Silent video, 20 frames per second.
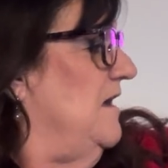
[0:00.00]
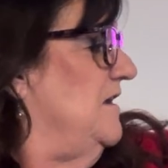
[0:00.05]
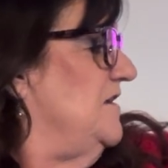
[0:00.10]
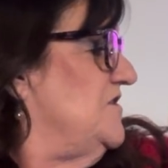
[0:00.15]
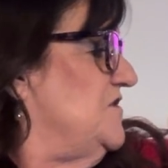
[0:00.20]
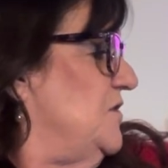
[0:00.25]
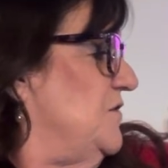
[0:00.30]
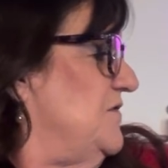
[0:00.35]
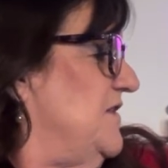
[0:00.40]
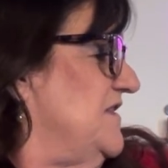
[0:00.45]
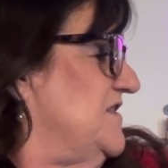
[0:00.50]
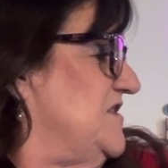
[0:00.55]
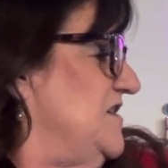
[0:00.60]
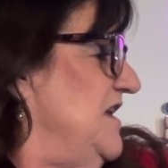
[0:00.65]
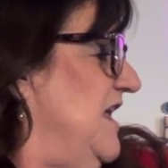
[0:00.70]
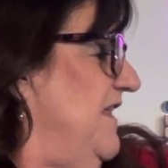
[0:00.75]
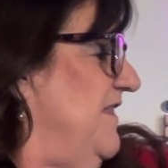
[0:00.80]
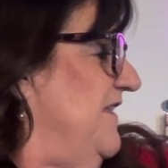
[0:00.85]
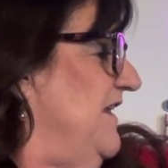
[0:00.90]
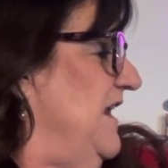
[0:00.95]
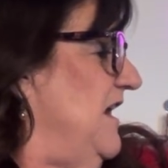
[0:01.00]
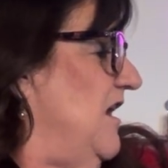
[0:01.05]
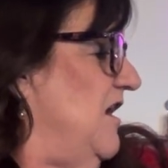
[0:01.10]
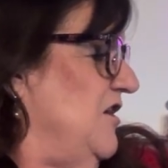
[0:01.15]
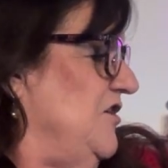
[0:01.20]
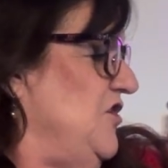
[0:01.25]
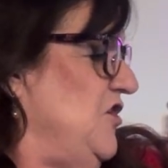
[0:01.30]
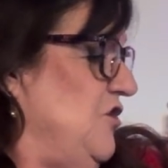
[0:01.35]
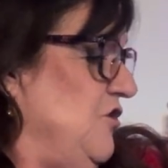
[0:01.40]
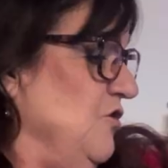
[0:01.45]
So it's nothing
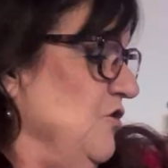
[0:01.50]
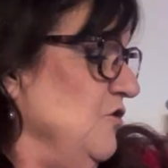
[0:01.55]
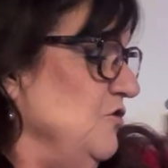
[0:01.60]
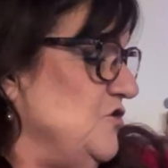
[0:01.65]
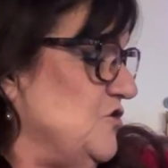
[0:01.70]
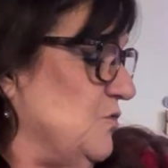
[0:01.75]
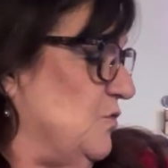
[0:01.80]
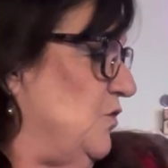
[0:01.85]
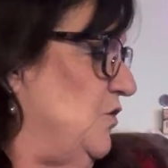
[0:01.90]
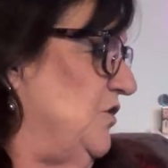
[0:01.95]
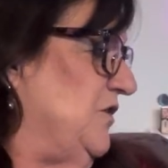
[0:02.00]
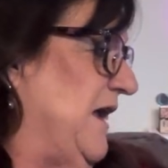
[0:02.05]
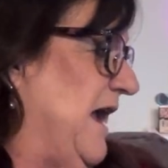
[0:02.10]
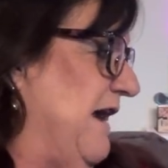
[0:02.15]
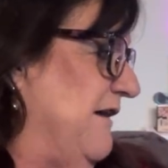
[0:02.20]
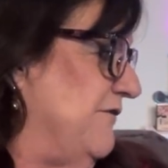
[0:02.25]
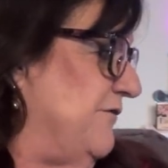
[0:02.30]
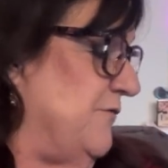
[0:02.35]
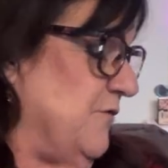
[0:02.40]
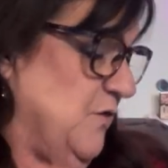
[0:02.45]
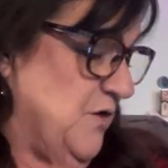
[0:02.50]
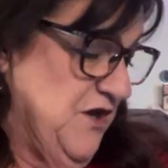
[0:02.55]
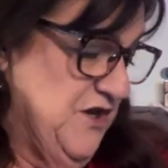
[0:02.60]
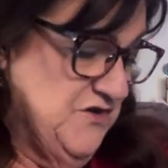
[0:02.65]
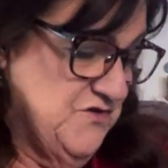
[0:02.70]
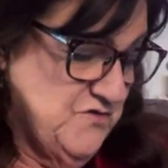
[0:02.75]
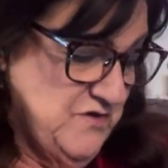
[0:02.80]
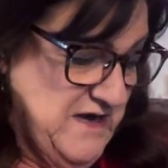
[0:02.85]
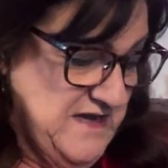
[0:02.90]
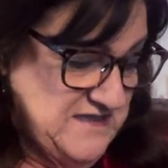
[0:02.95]
unusual to have 40
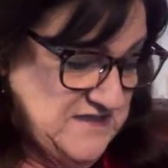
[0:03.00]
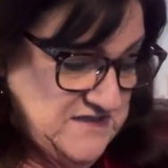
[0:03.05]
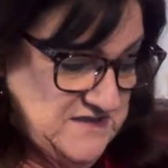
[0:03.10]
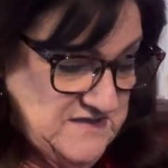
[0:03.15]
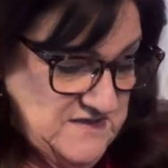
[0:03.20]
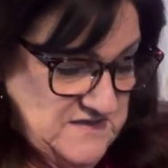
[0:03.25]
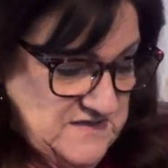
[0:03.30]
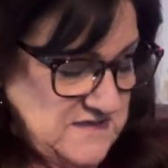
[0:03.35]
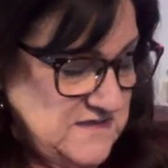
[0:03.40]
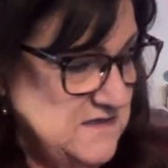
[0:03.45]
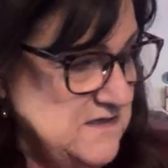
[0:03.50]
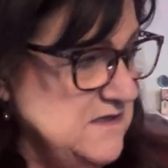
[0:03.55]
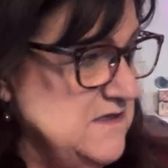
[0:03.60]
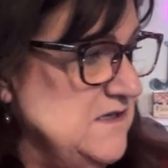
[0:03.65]
dresses.